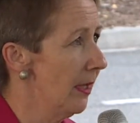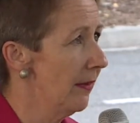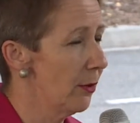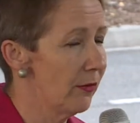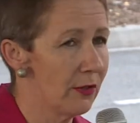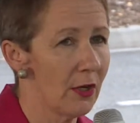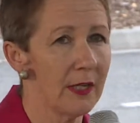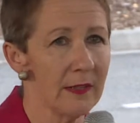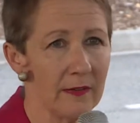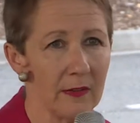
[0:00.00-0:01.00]
there is a
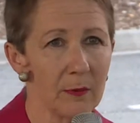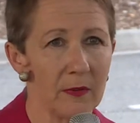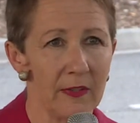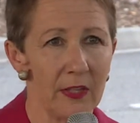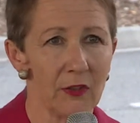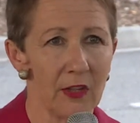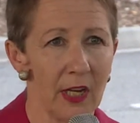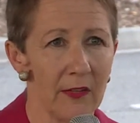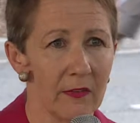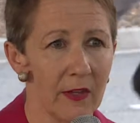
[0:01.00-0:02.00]
96%
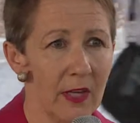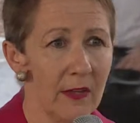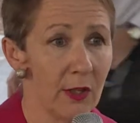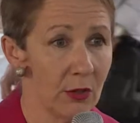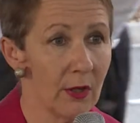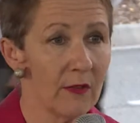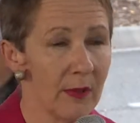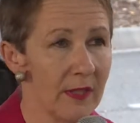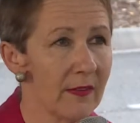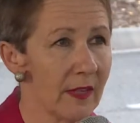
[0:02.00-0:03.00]
chance that you have
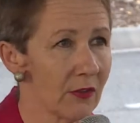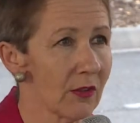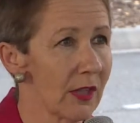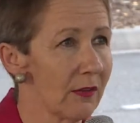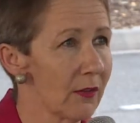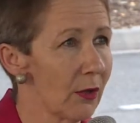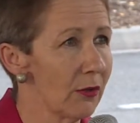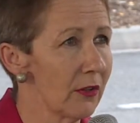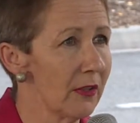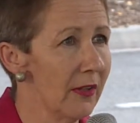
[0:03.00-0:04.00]
been sexually
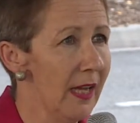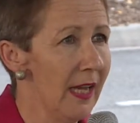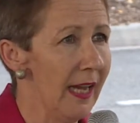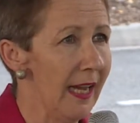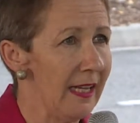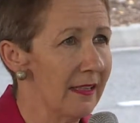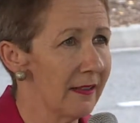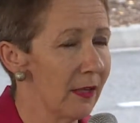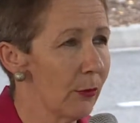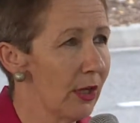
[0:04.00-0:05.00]
assaulted. And
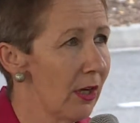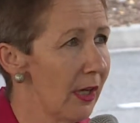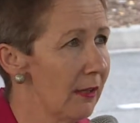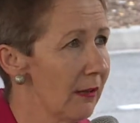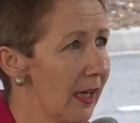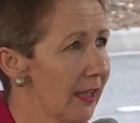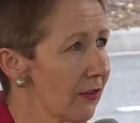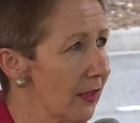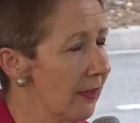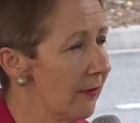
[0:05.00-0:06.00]
when I
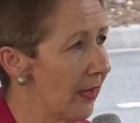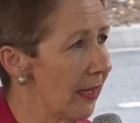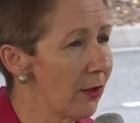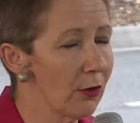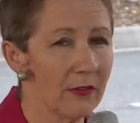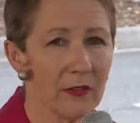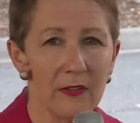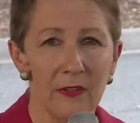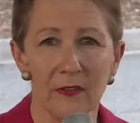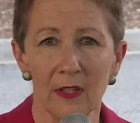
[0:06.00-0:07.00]
actually say those
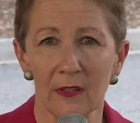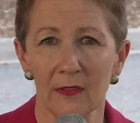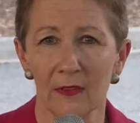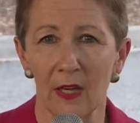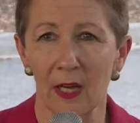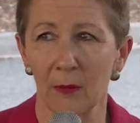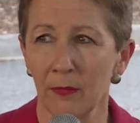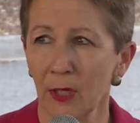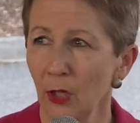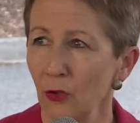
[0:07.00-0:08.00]
statistics
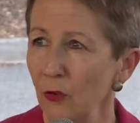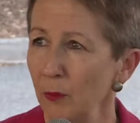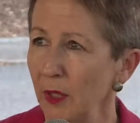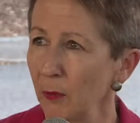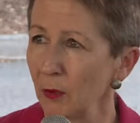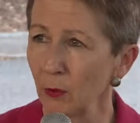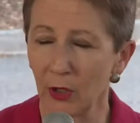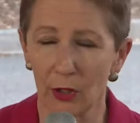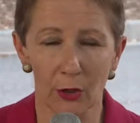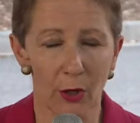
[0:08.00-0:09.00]
to people,
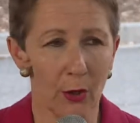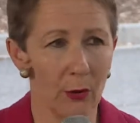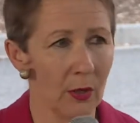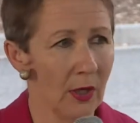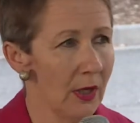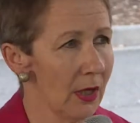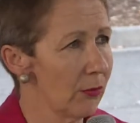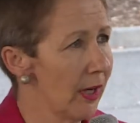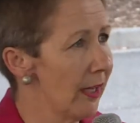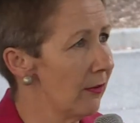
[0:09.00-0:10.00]
when I go
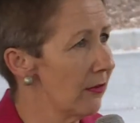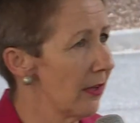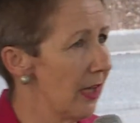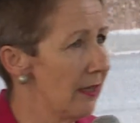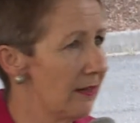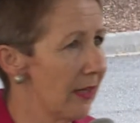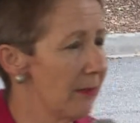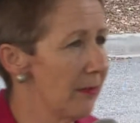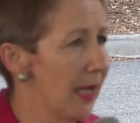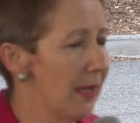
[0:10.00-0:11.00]
around
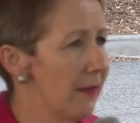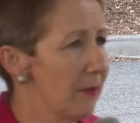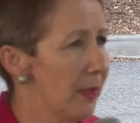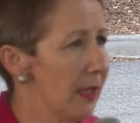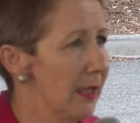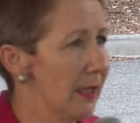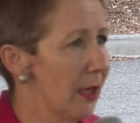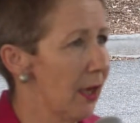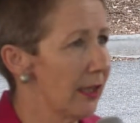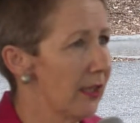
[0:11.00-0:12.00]
and speak,
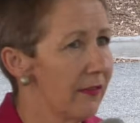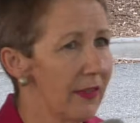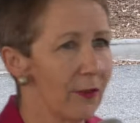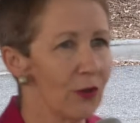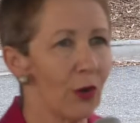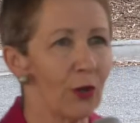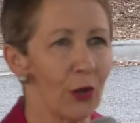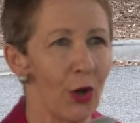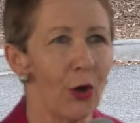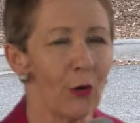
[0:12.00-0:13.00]
I can see the shock
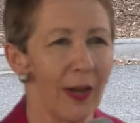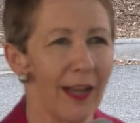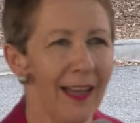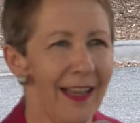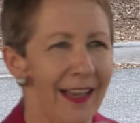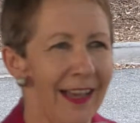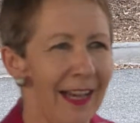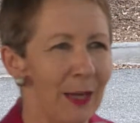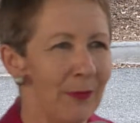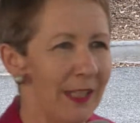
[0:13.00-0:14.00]
and horror
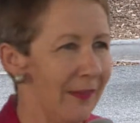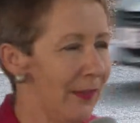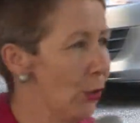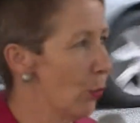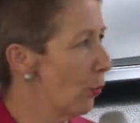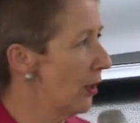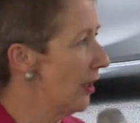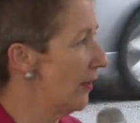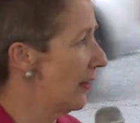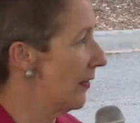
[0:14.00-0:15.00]
in the
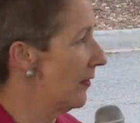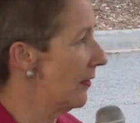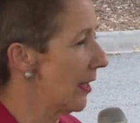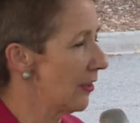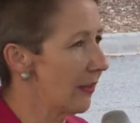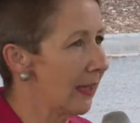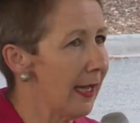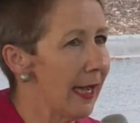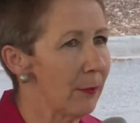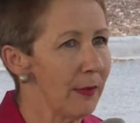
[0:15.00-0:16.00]
audience that this is actually
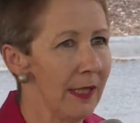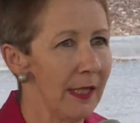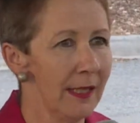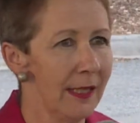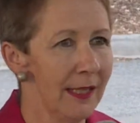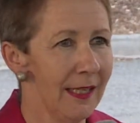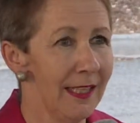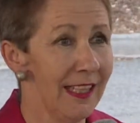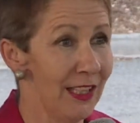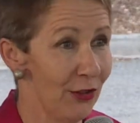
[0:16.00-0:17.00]
happening
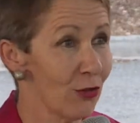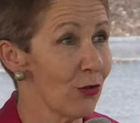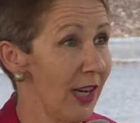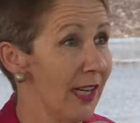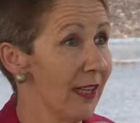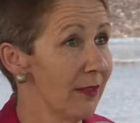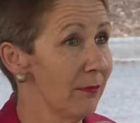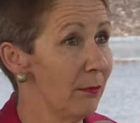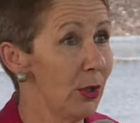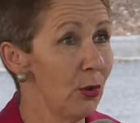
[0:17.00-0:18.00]
in Australia,
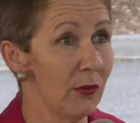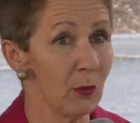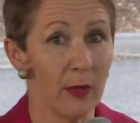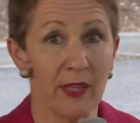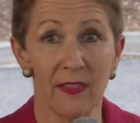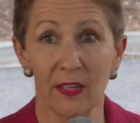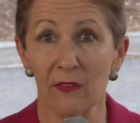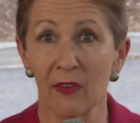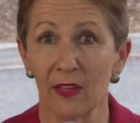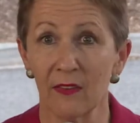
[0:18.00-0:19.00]
because we think
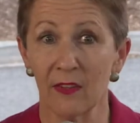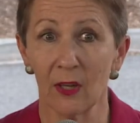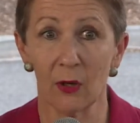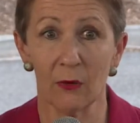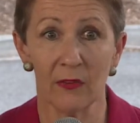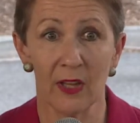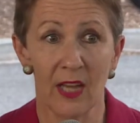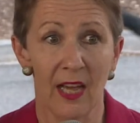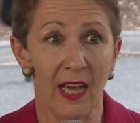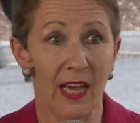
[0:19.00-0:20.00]
of ourselves
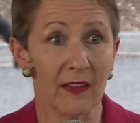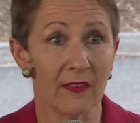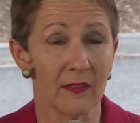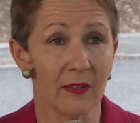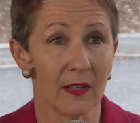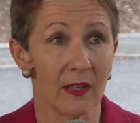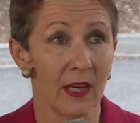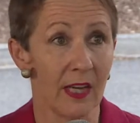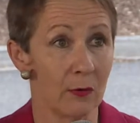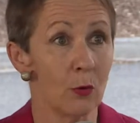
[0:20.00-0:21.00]
as
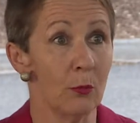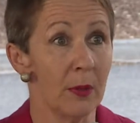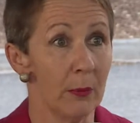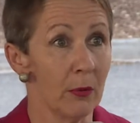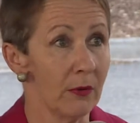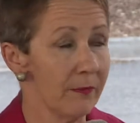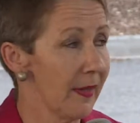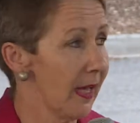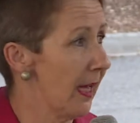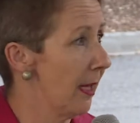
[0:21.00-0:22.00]
good people.
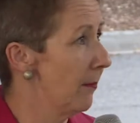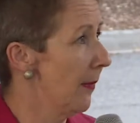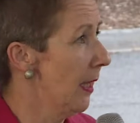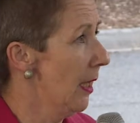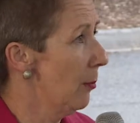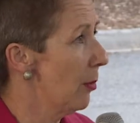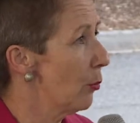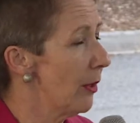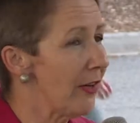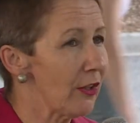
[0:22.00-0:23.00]
But
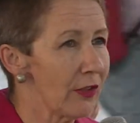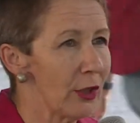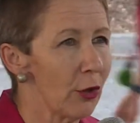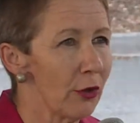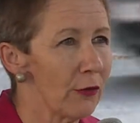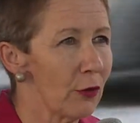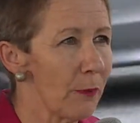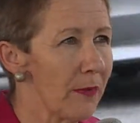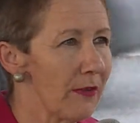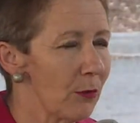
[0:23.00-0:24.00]
we've actually got to
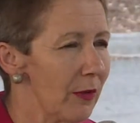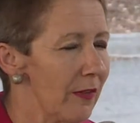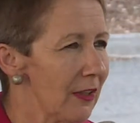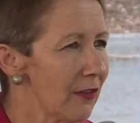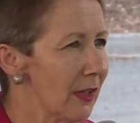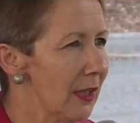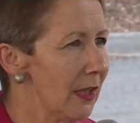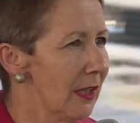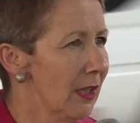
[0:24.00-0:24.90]
stop this, and we've actually